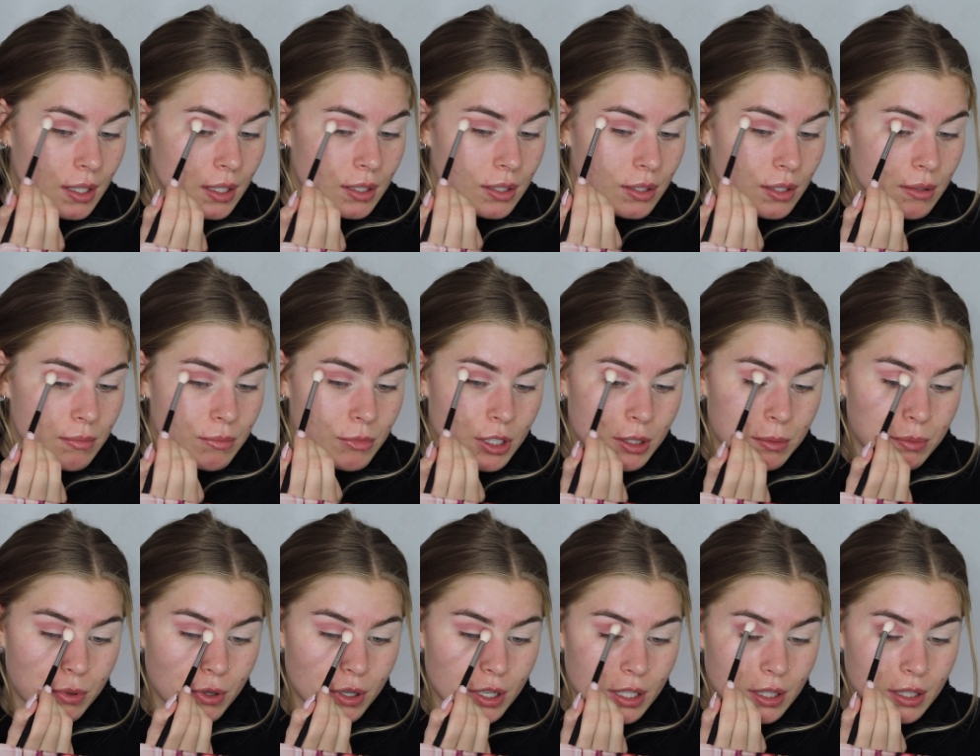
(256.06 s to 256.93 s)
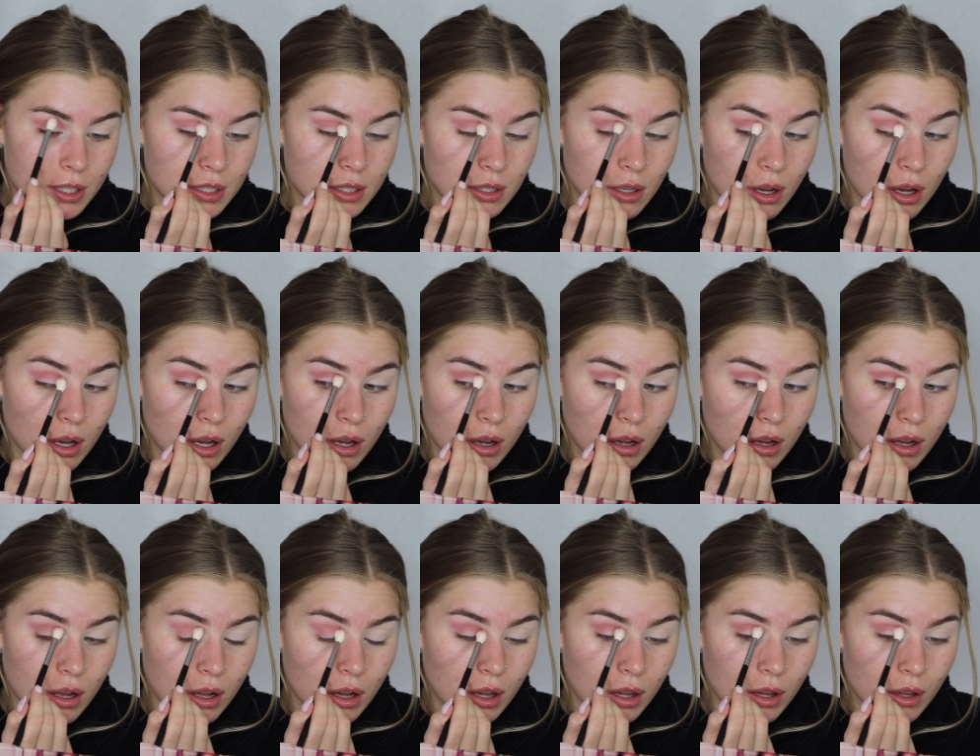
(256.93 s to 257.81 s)
So I'm just putting this
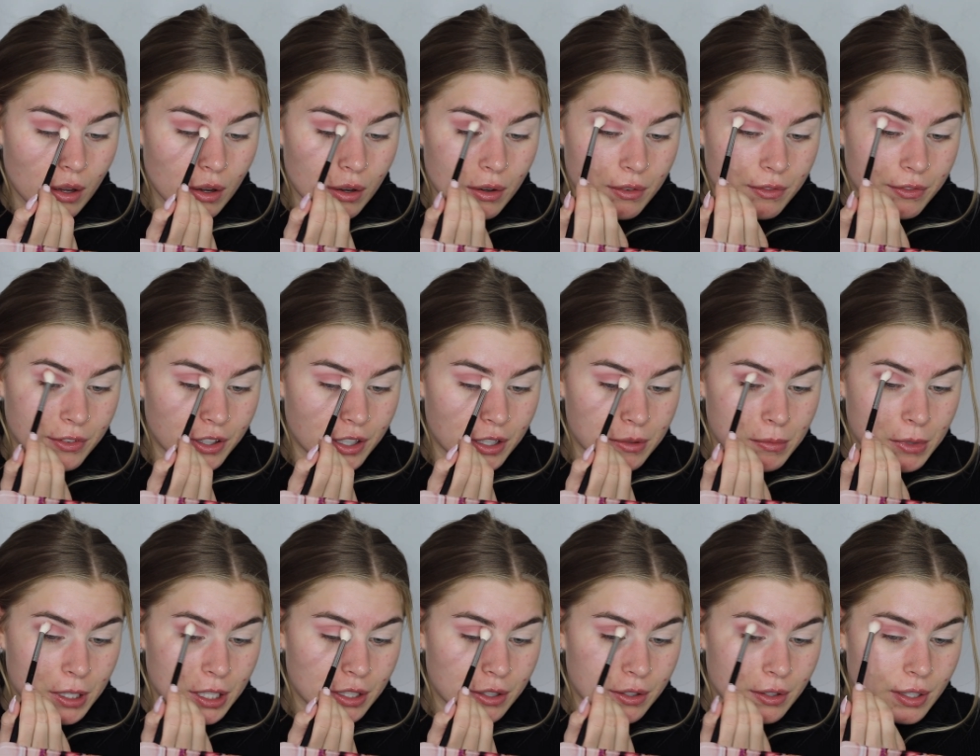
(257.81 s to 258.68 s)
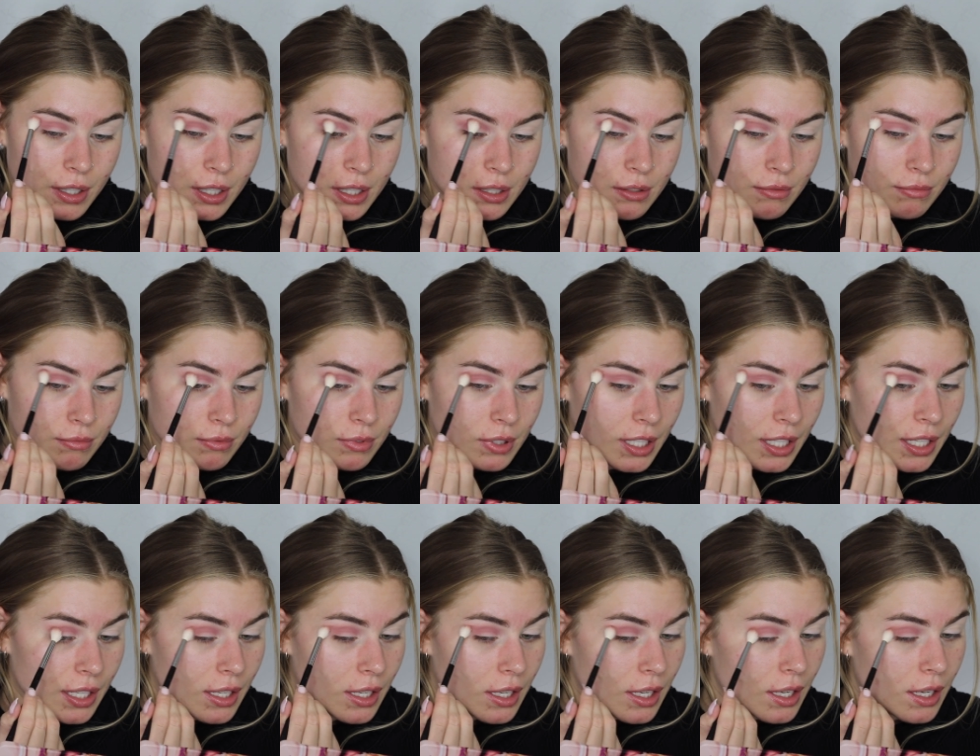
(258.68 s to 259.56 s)
all over my crease
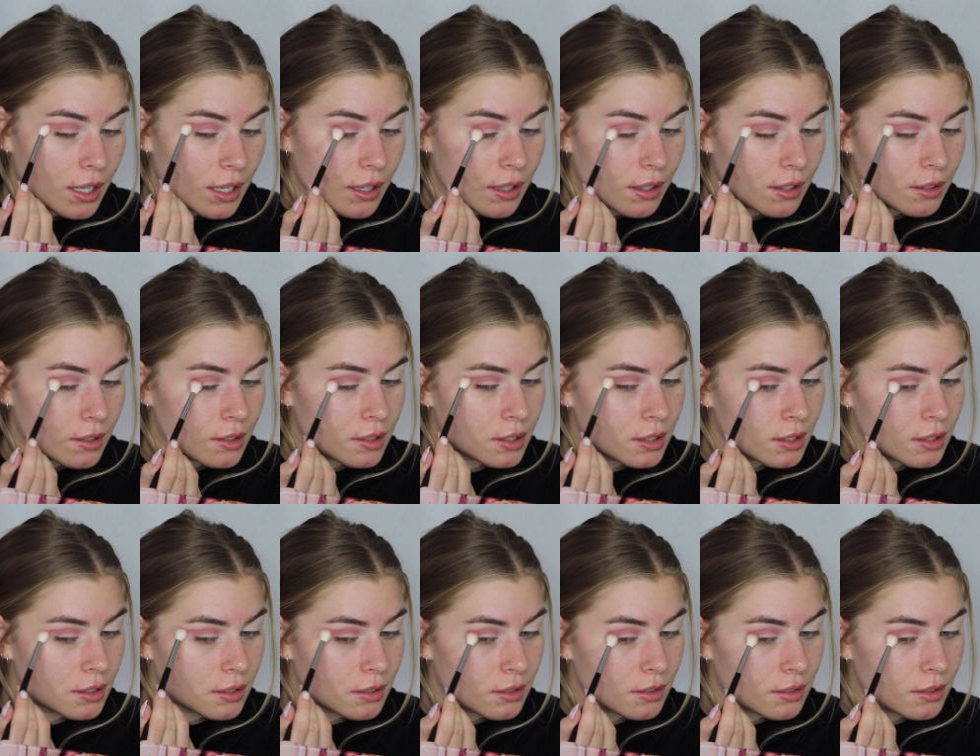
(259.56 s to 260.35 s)
right now.